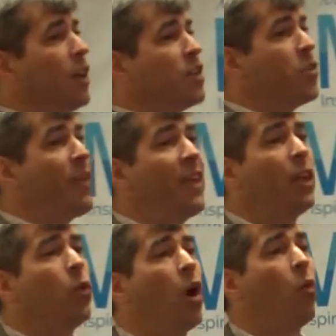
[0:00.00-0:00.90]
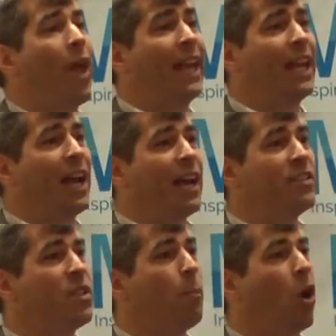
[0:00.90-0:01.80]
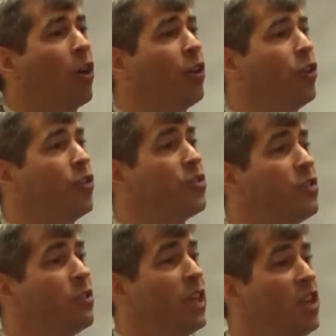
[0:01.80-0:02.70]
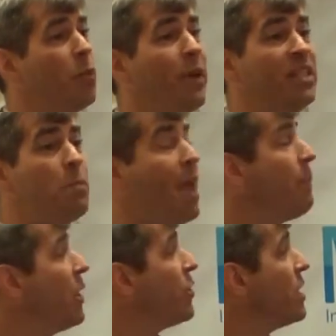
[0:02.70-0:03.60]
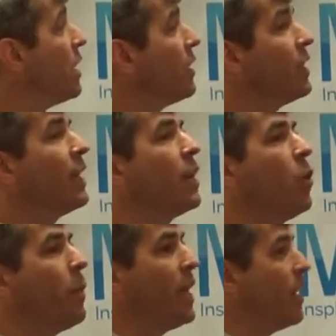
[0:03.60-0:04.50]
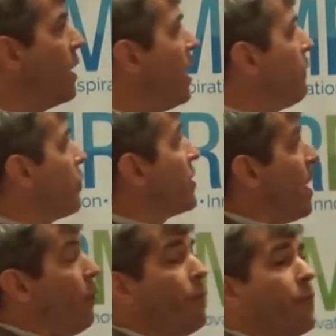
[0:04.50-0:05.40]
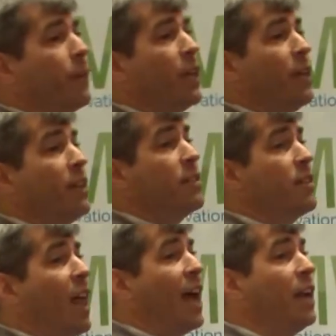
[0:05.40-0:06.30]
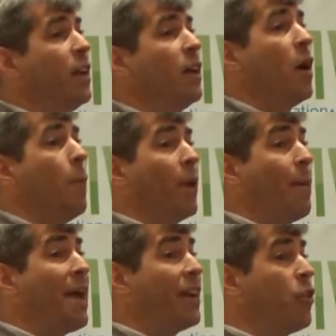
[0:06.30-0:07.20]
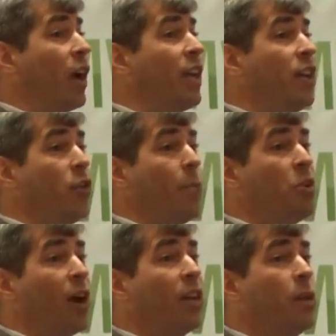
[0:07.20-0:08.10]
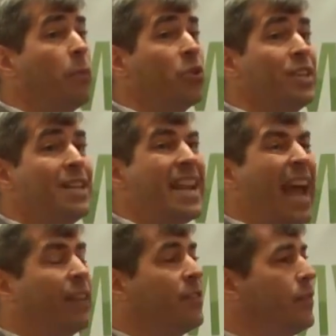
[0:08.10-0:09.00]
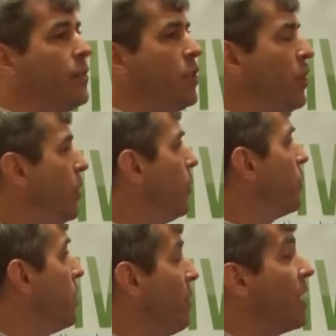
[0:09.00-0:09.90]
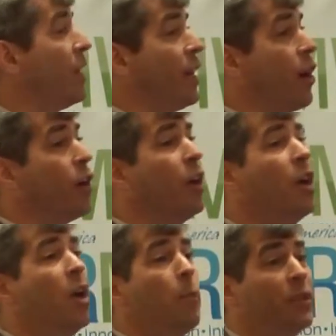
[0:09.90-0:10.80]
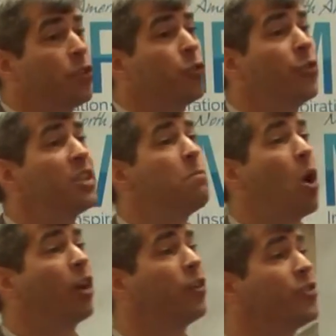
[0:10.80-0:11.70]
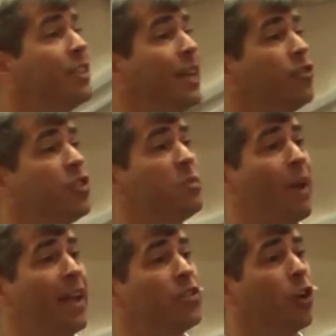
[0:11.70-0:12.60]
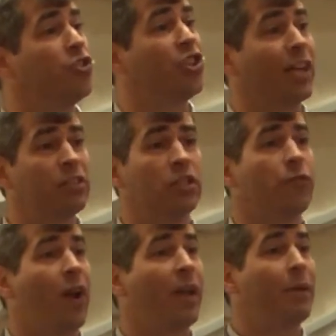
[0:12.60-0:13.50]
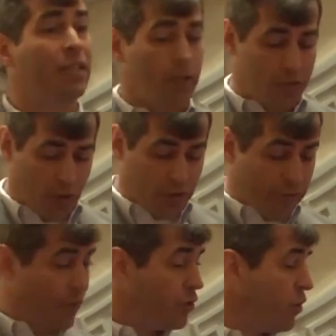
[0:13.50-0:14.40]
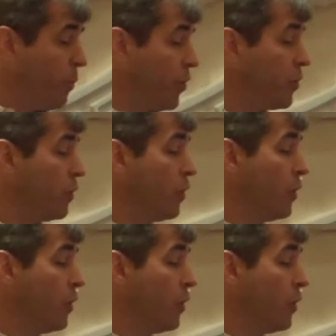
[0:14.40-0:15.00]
So I think you all recognize the marketers in your midst. Maybe you see a little bit of yourself in this slide, but I'm not talking to you. I'm talking to the person next to you, to be clear. But the truth is, marketers' attention spans are just as fragmented as those of consumers.